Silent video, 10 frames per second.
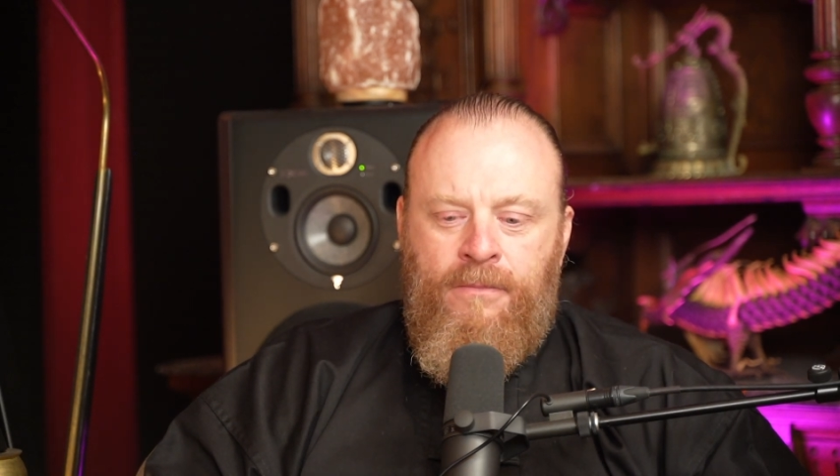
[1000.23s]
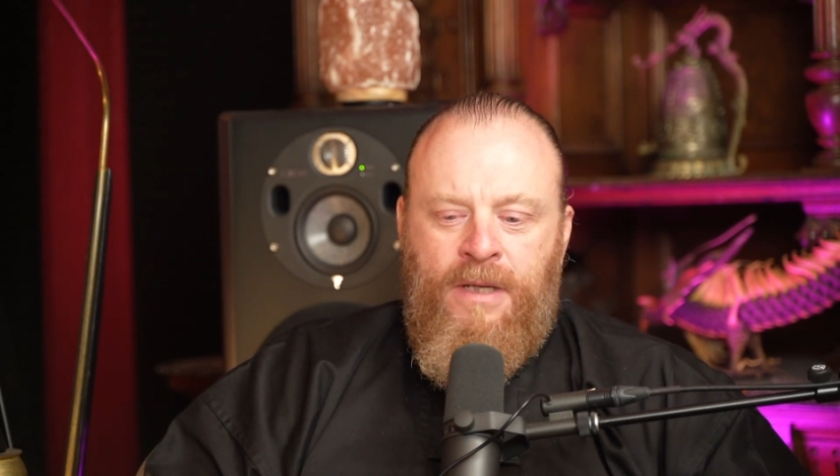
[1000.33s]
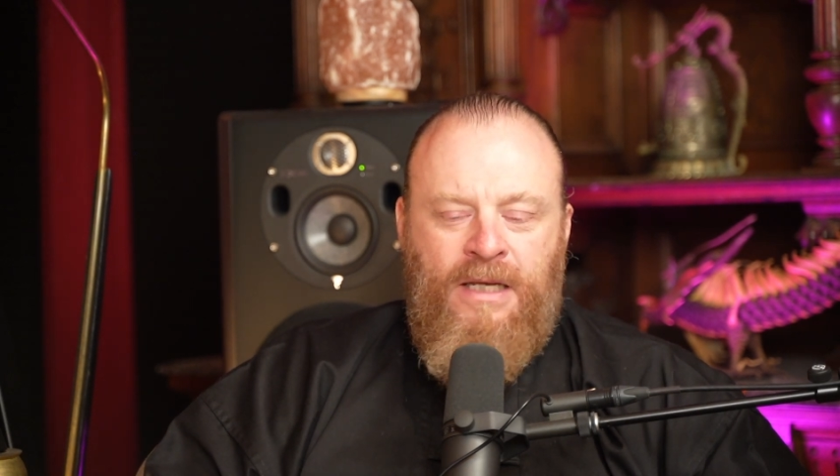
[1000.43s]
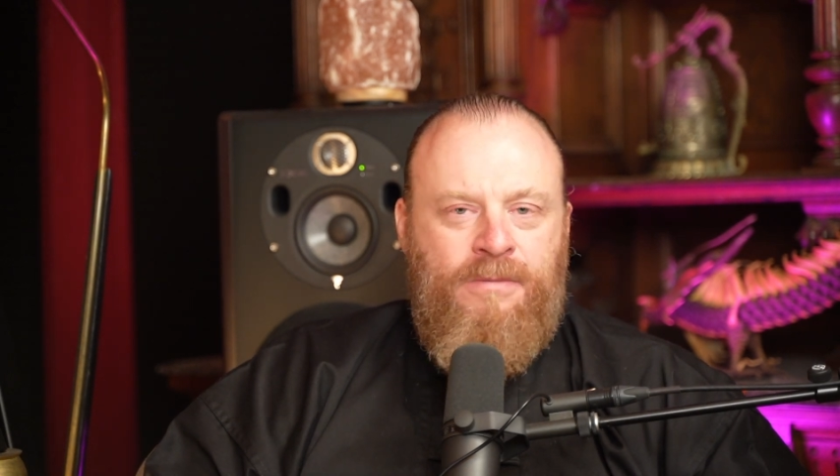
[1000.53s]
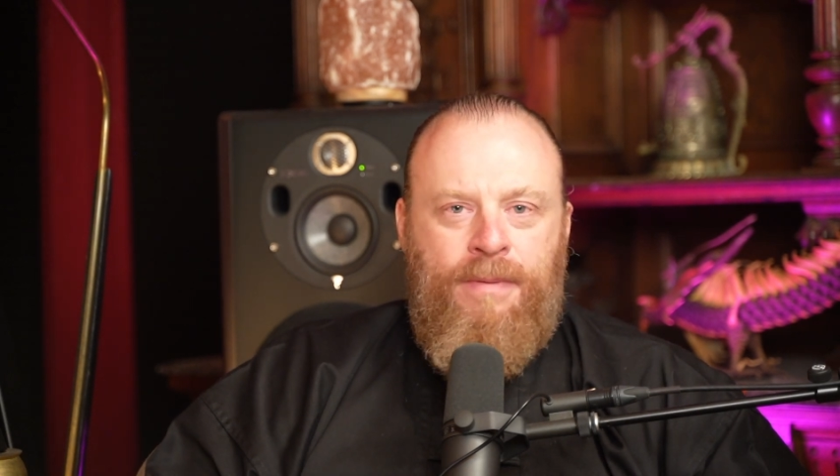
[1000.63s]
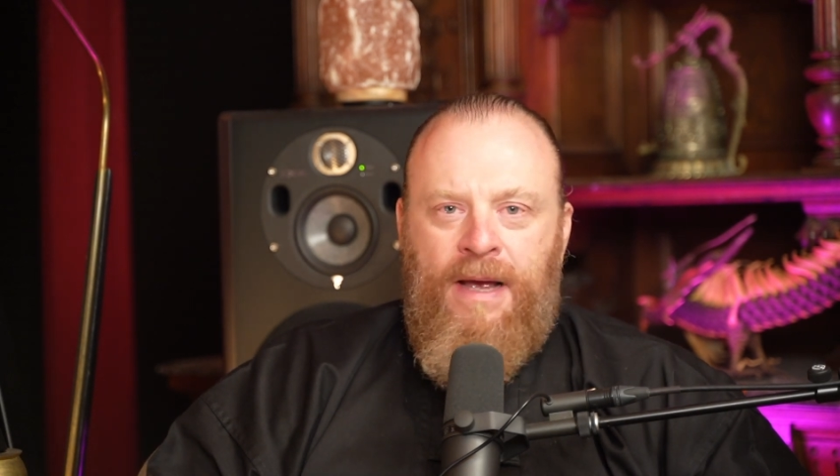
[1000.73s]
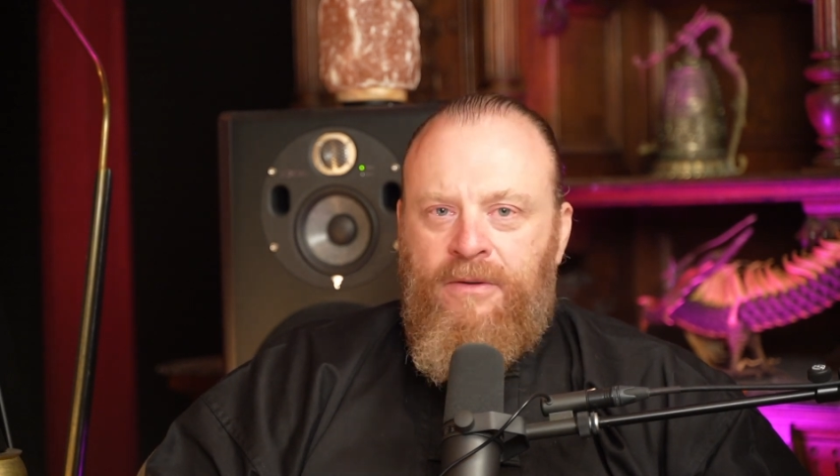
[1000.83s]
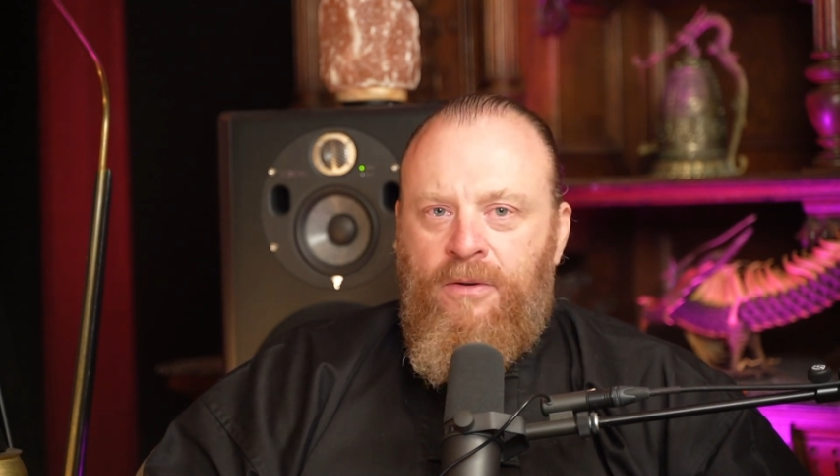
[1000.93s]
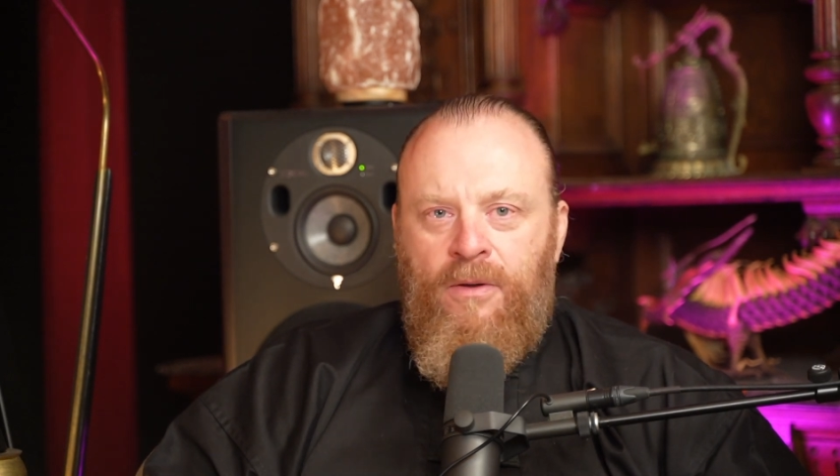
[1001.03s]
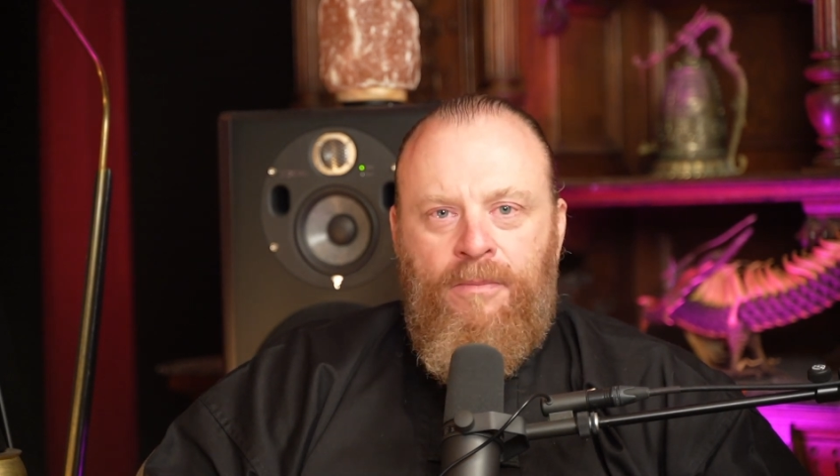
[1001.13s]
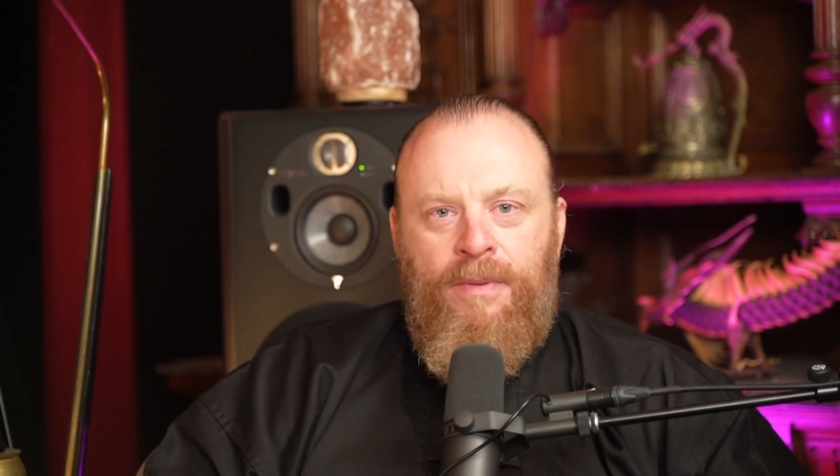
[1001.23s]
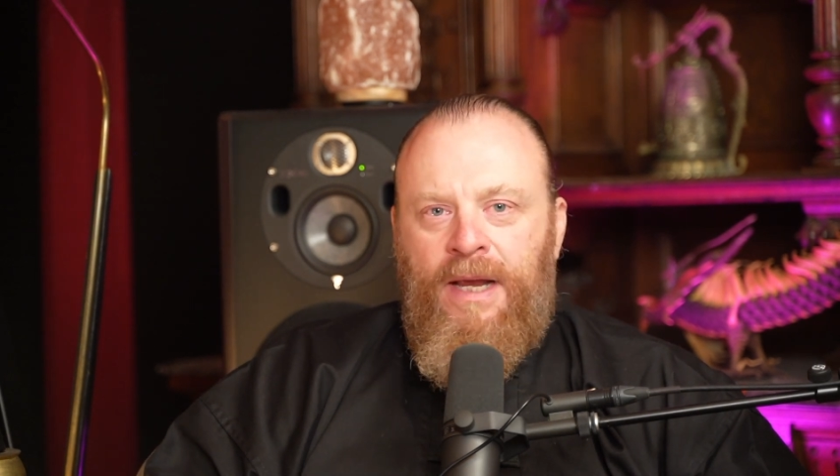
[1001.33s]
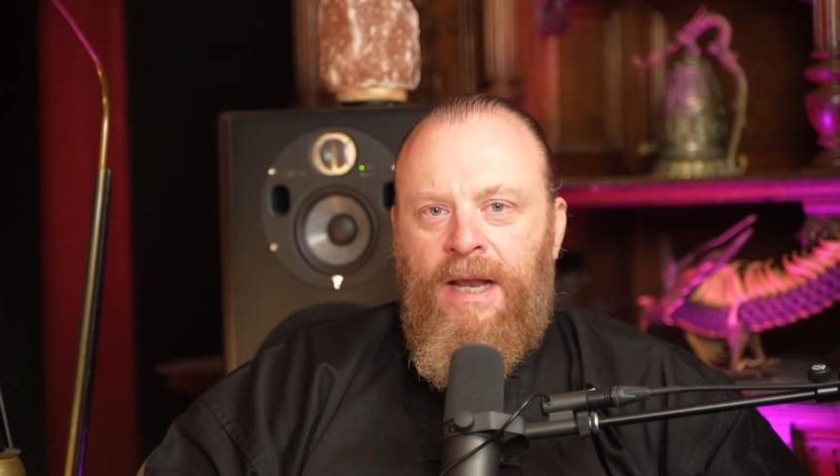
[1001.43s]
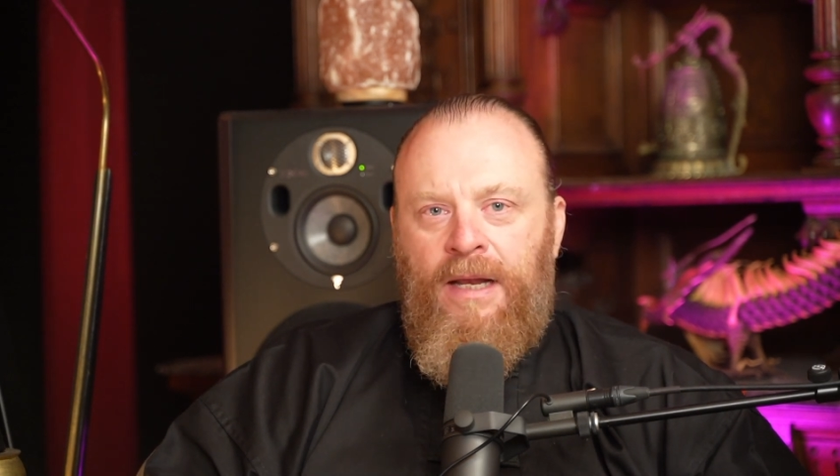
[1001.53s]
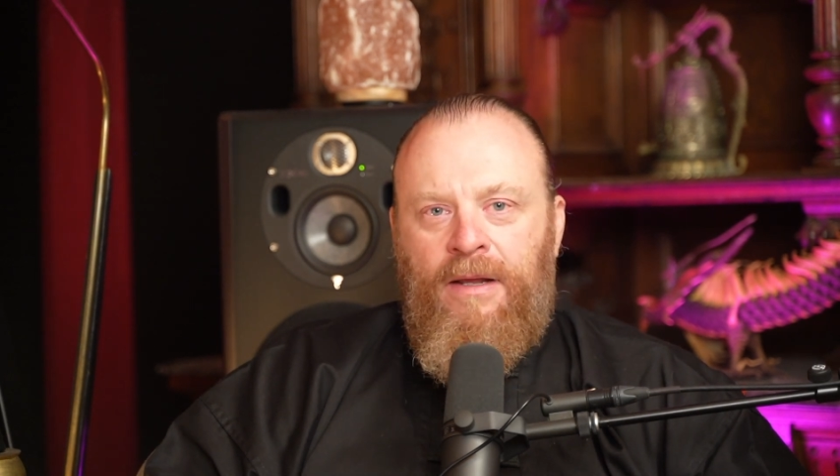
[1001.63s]
dates back to the
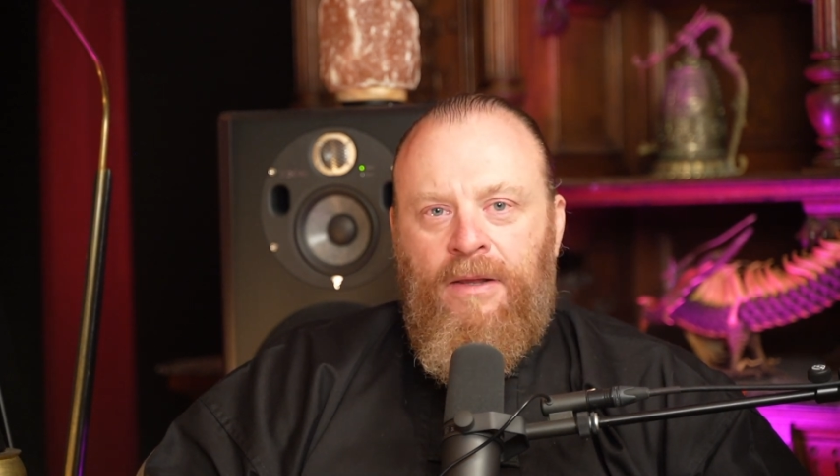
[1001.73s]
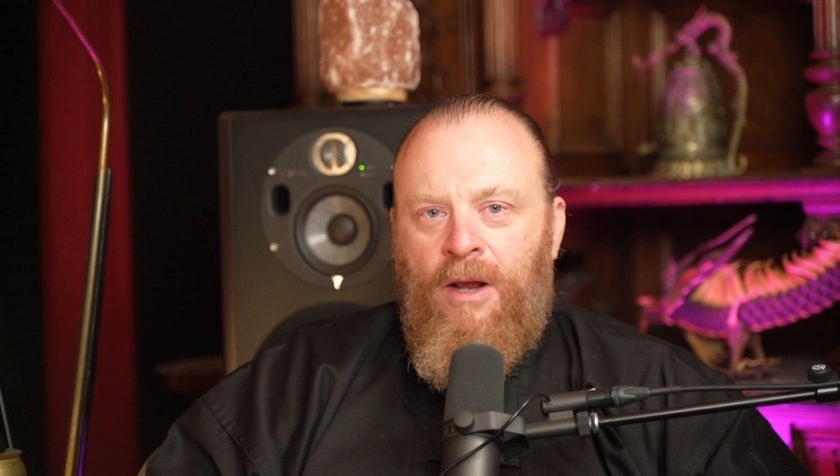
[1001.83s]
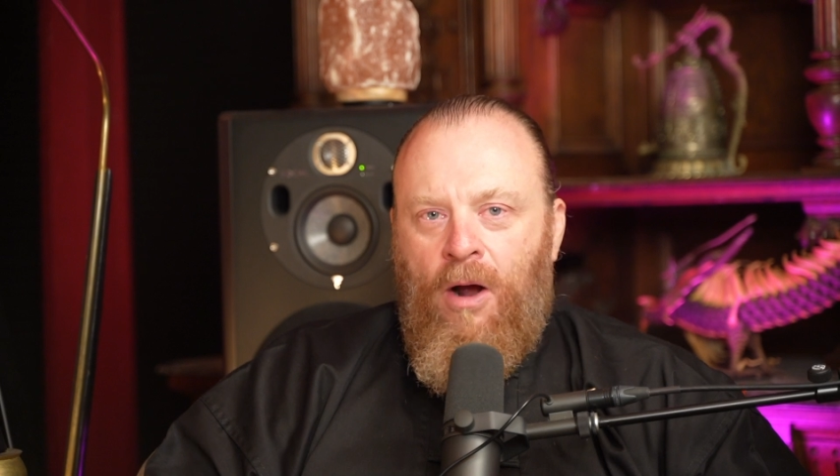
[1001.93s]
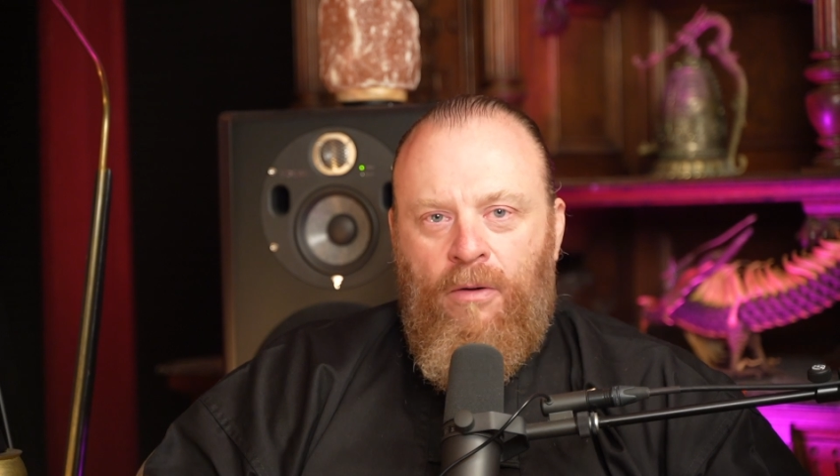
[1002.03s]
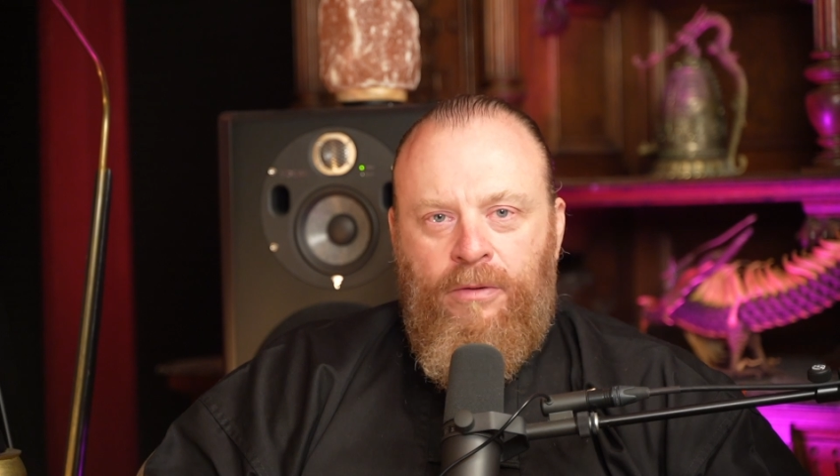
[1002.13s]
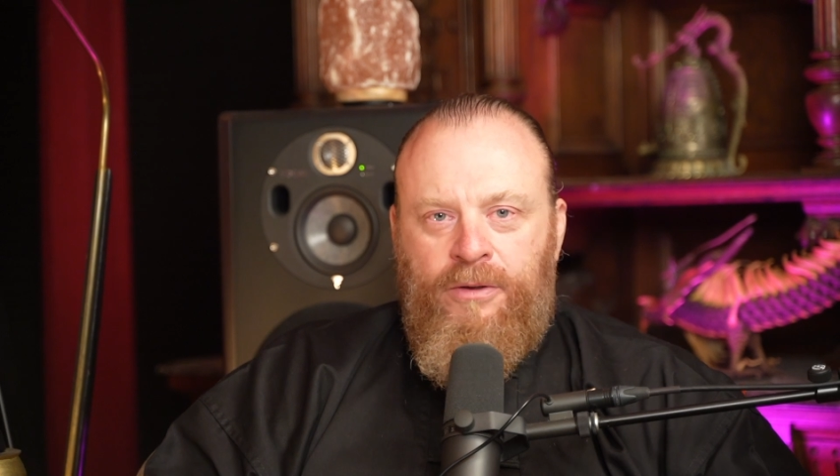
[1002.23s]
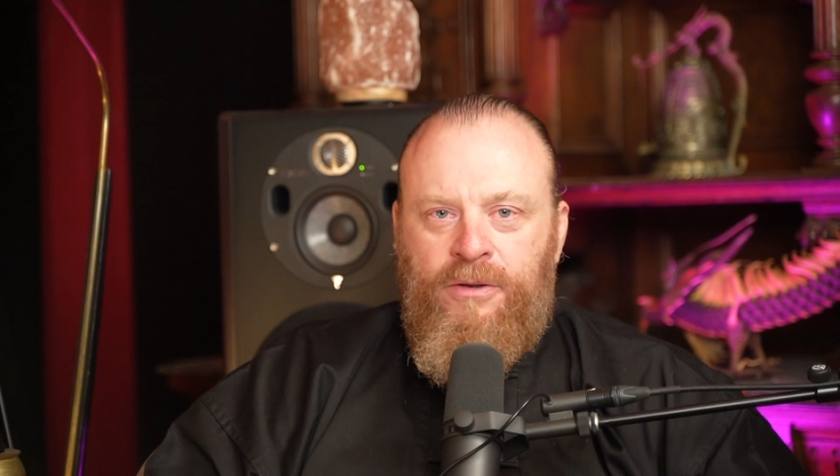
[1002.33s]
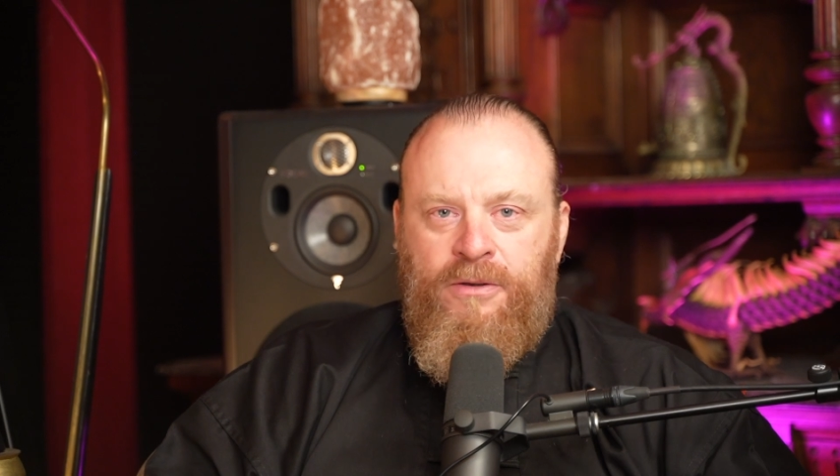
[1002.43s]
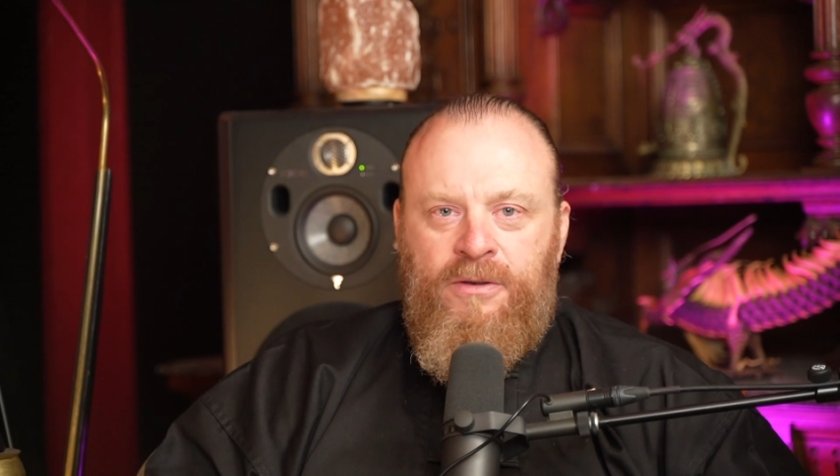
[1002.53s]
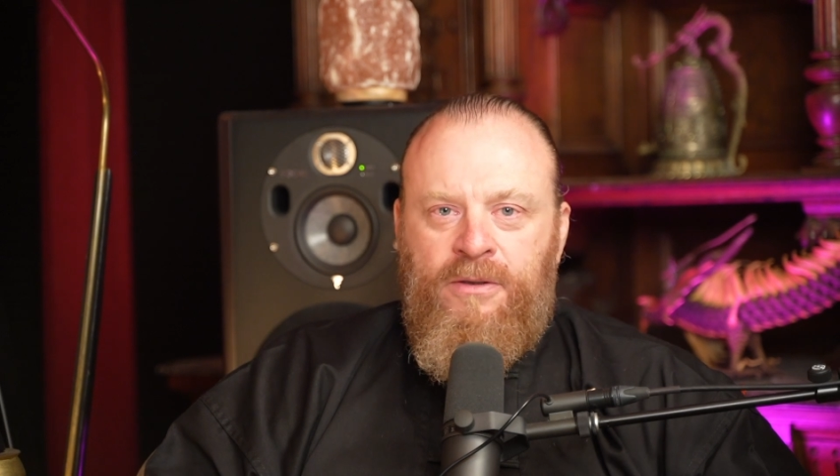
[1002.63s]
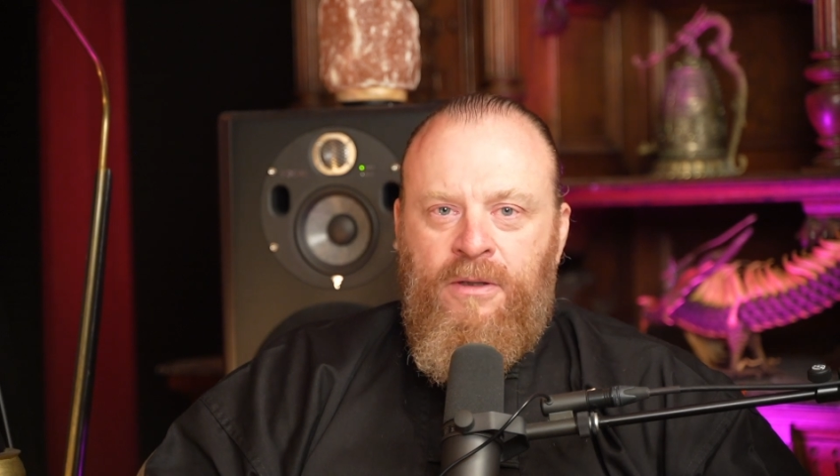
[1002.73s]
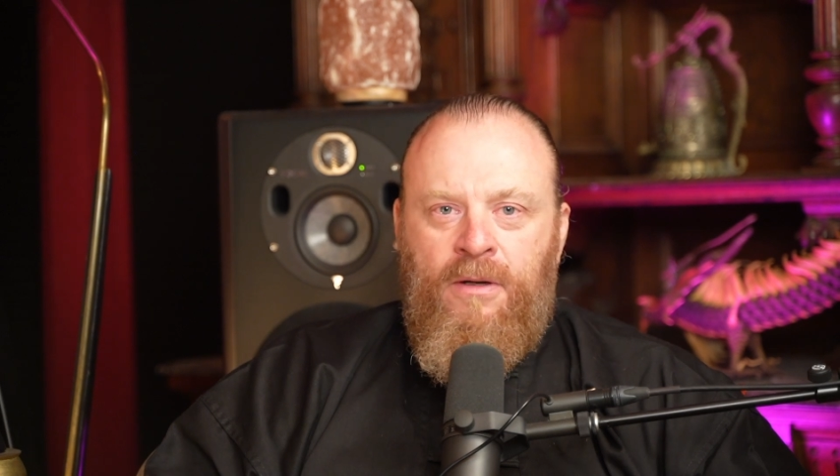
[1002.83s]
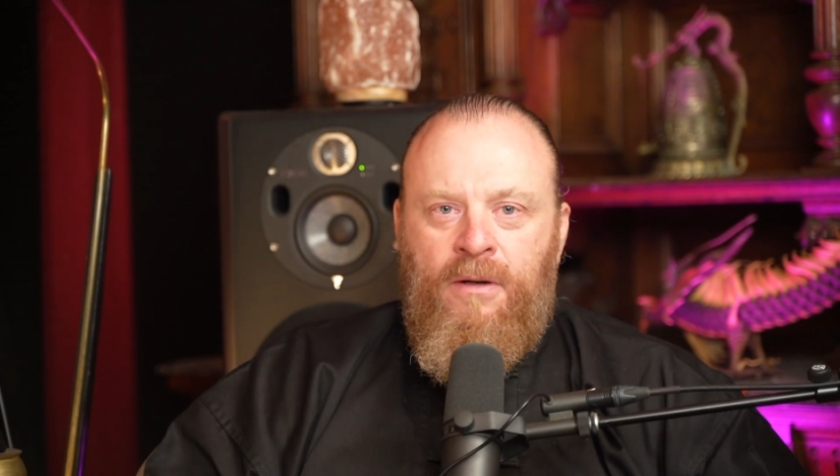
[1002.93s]
beginning and the origins